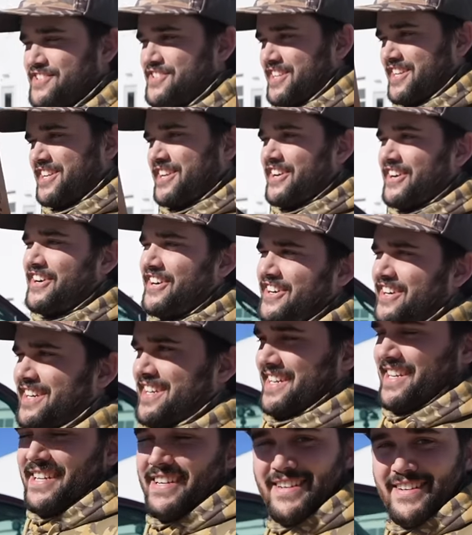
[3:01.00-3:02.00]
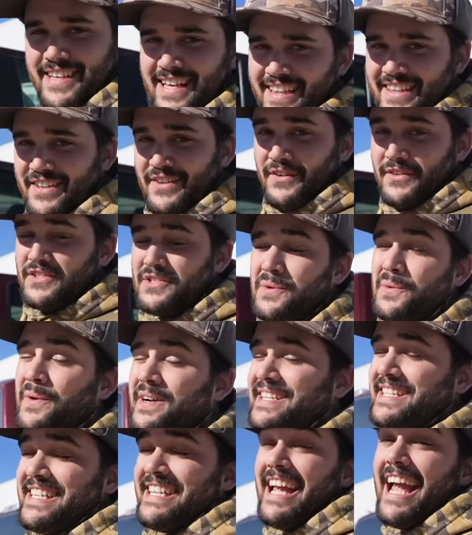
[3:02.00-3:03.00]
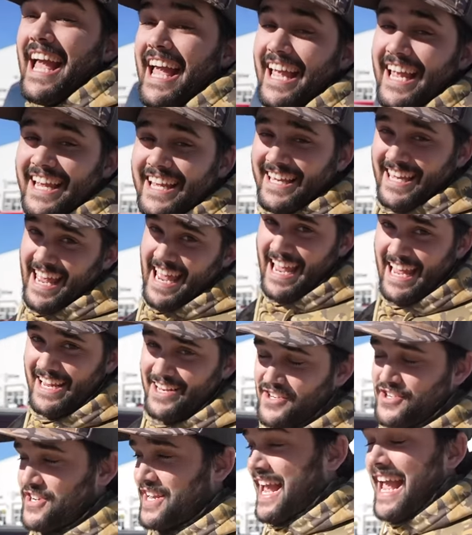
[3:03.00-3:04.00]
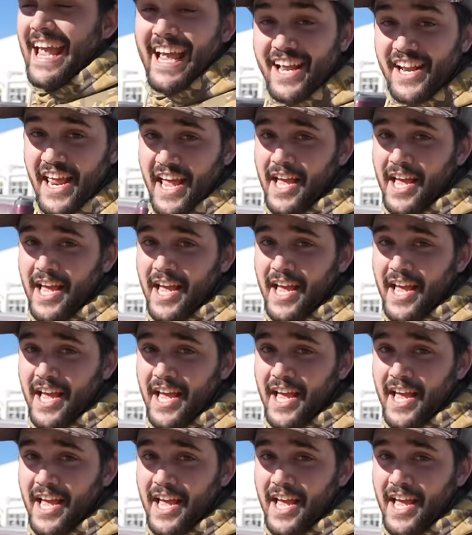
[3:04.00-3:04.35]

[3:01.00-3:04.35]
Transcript: secured. Got the old 28 gauge and